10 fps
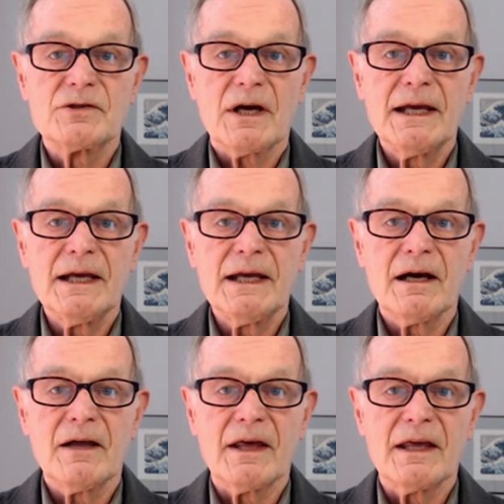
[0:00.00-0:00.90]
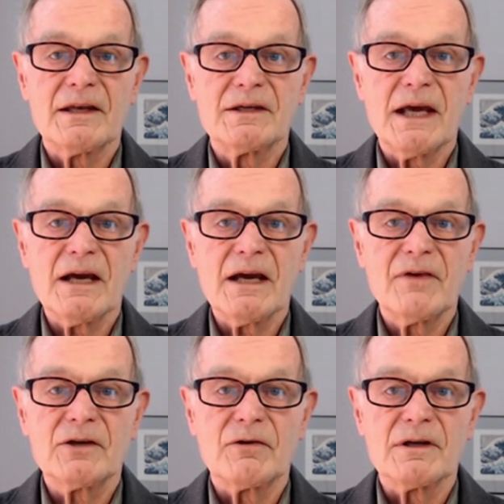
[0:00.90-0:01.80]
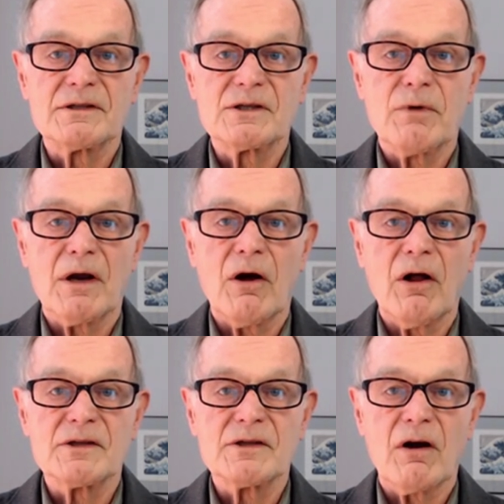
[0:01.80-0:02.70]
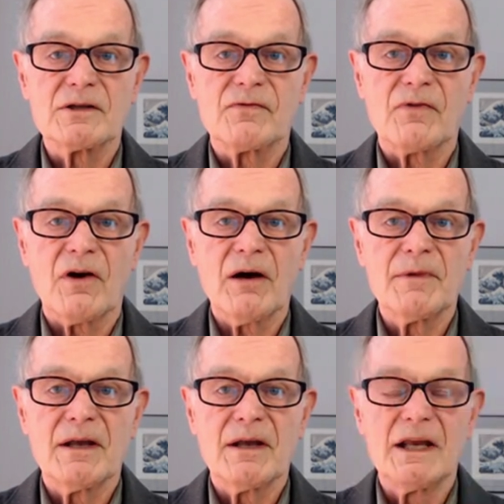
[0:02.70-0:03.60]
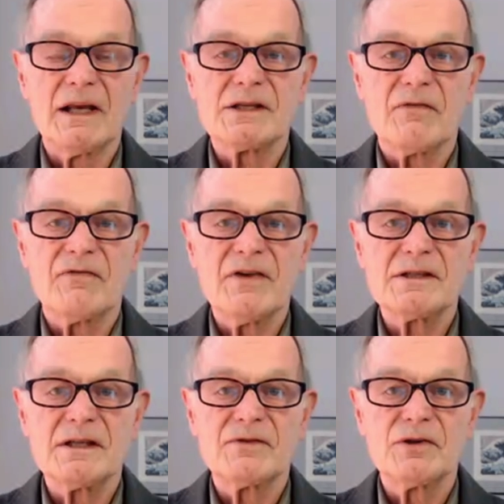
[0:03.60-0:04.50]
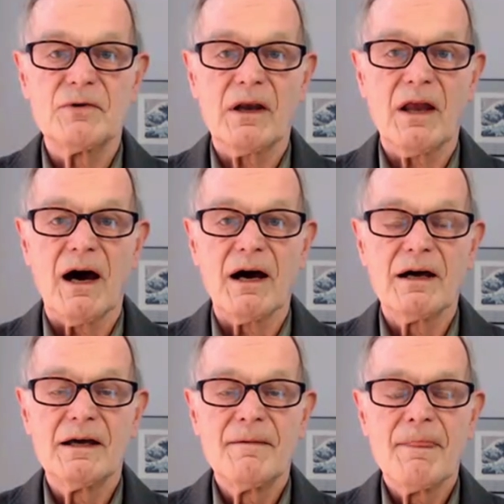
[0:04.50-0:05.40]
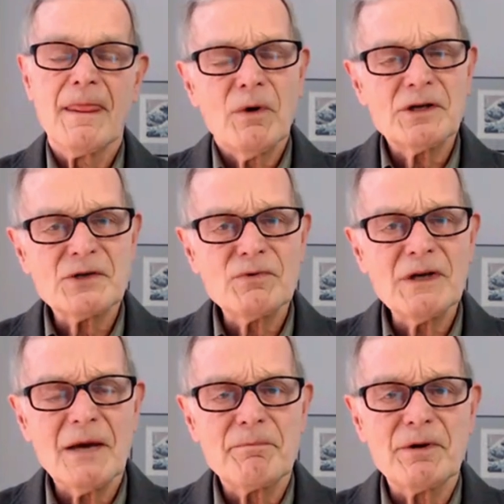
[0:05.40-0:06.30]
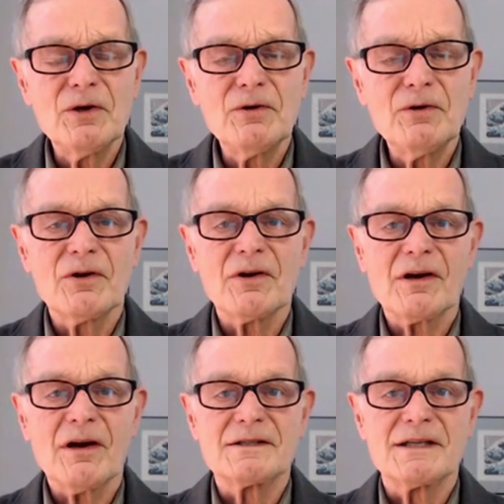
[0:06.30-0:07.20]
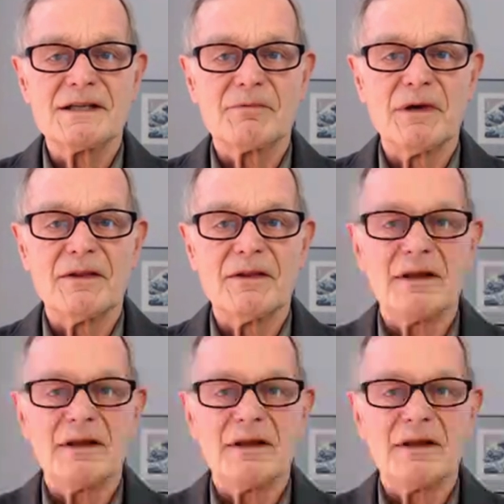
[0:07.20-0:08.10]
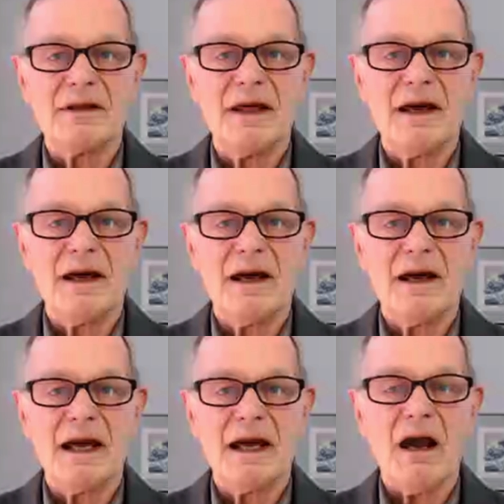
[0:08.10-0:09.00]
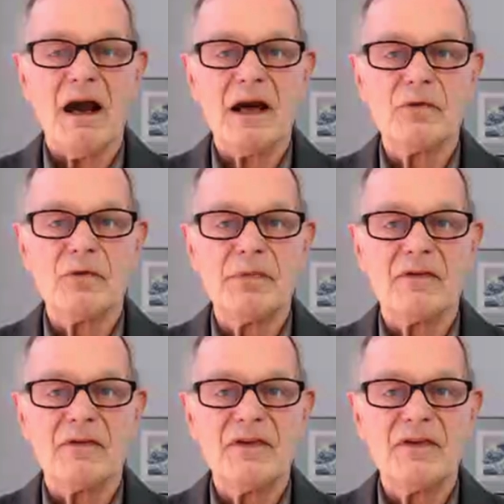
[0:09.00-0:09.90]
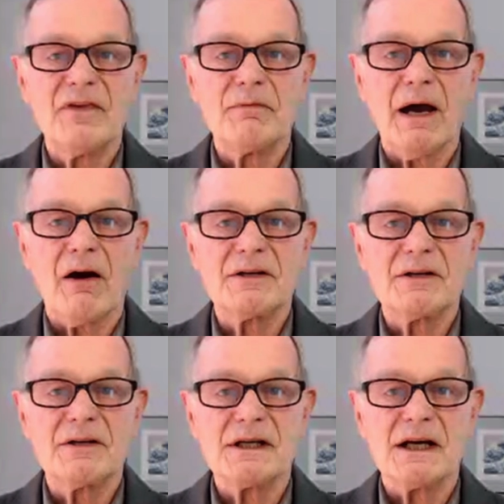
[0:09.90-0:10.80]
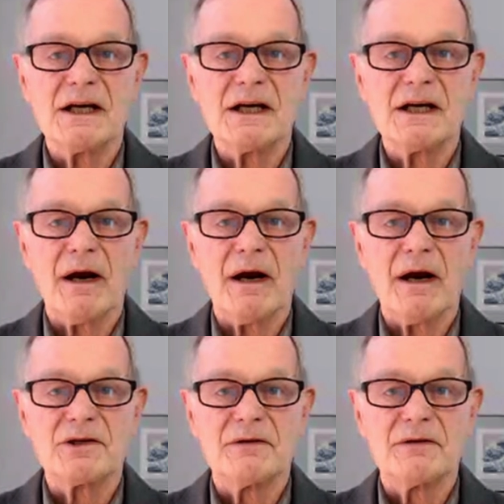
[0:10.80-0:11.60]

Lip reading: jahiliyya, the day of ignorance, is what all this art is from, and it is offensive to Allah, which is really a peculiar concept to me, that God would be offended by artistic expression.